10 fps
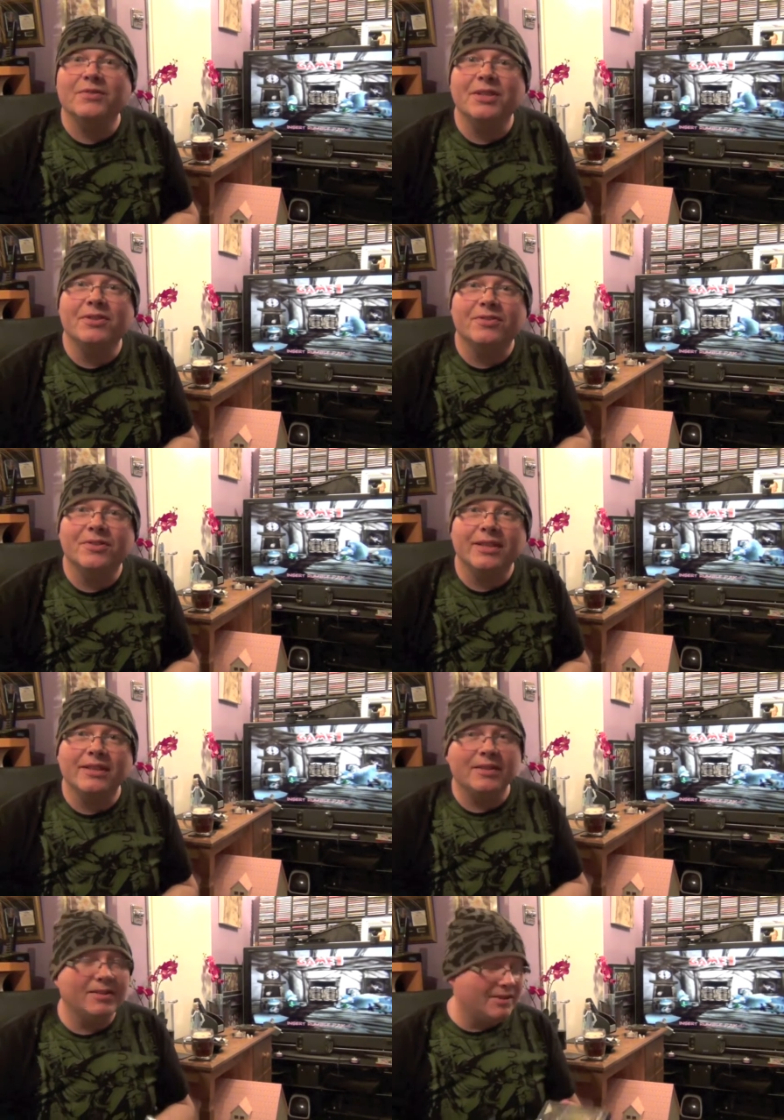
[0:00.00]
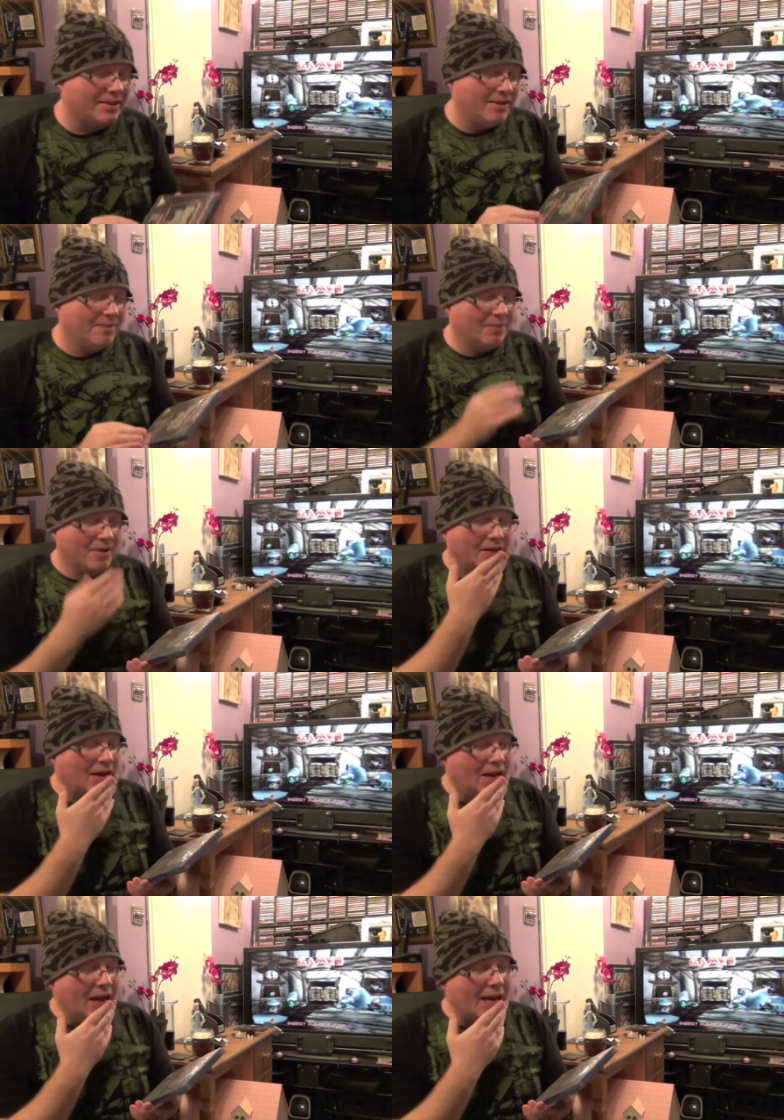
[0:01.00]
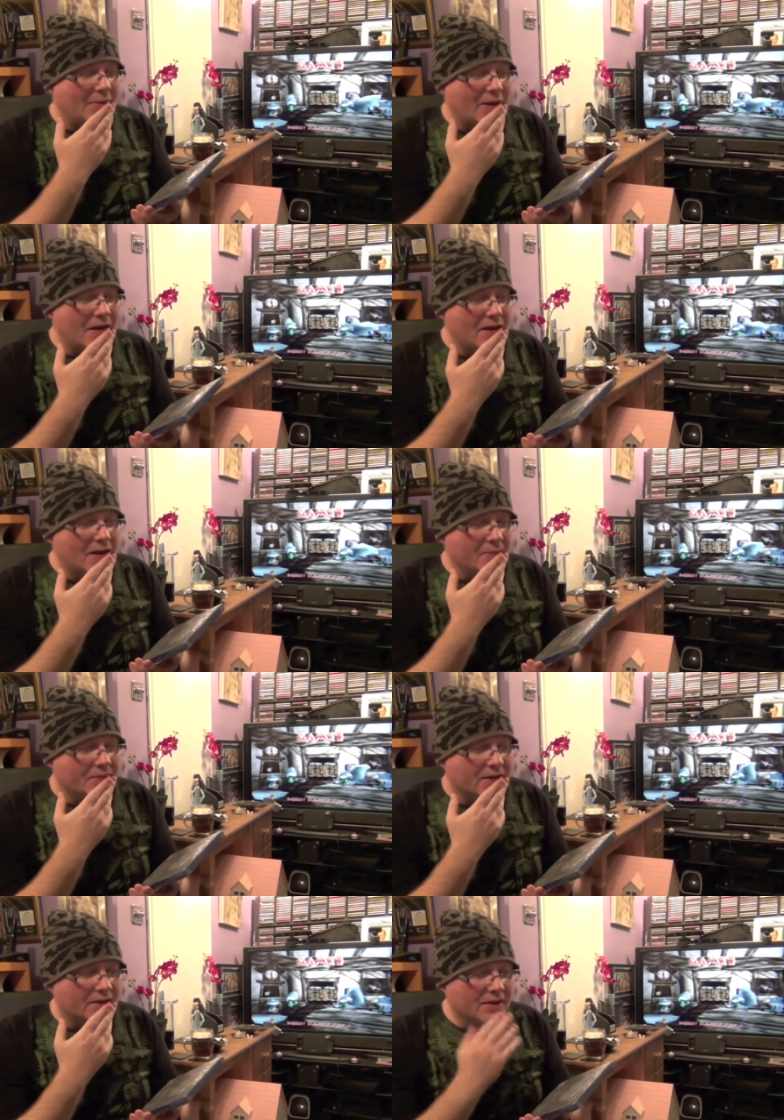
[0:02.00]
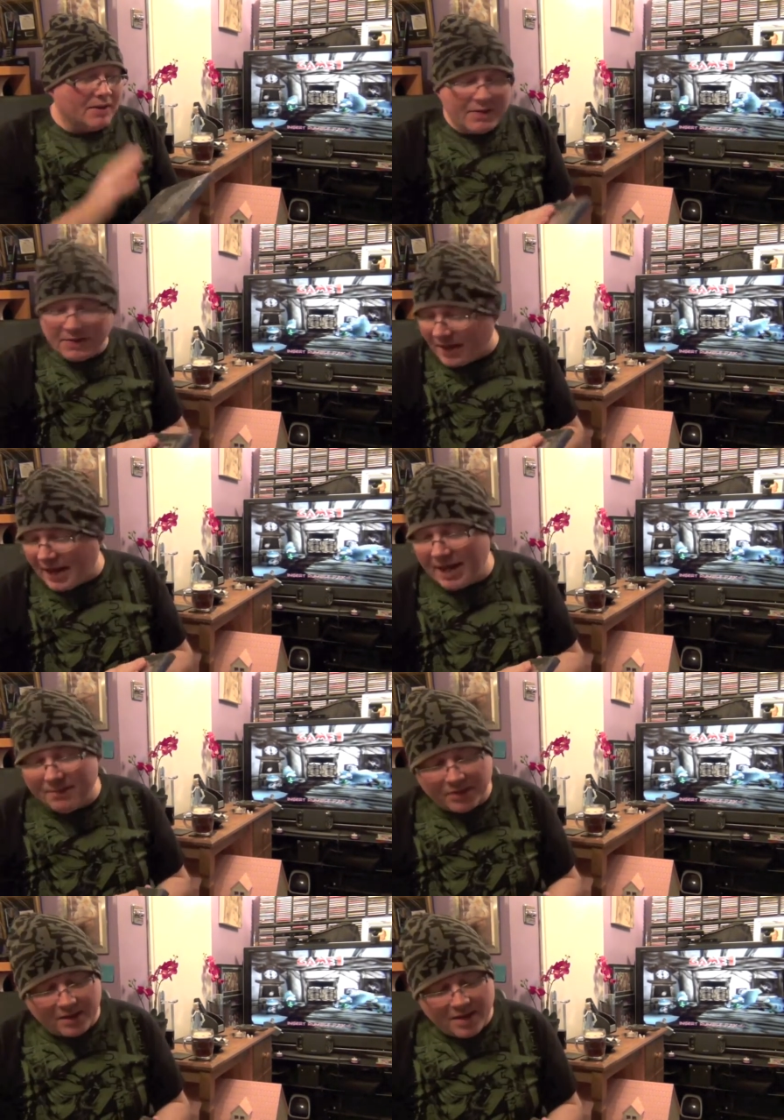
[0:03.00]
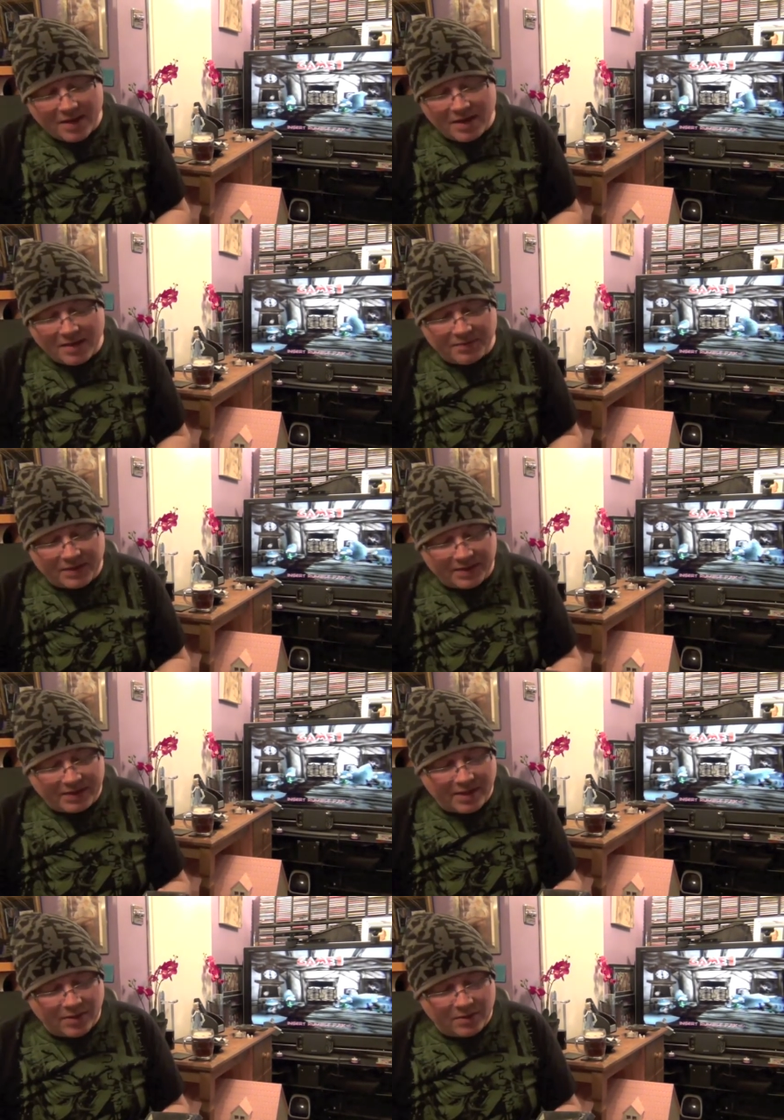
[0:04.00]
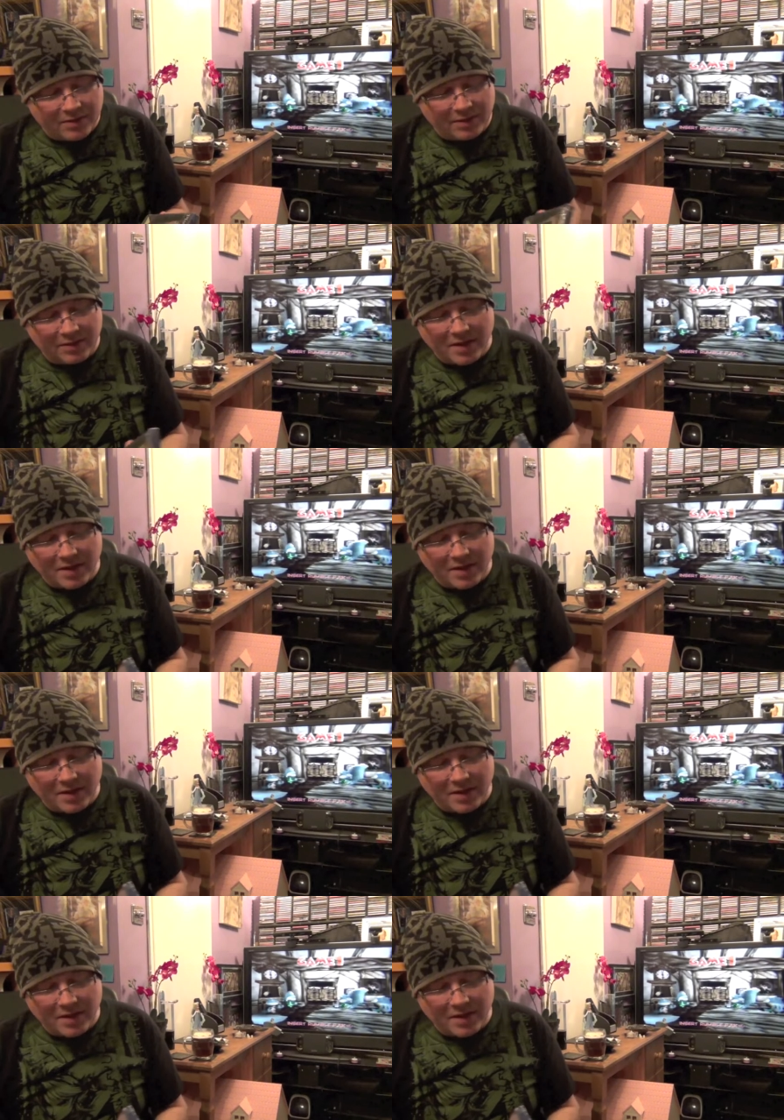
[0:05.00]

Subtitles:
videos, really, you know, isn't it? Anyway, another game, sealed.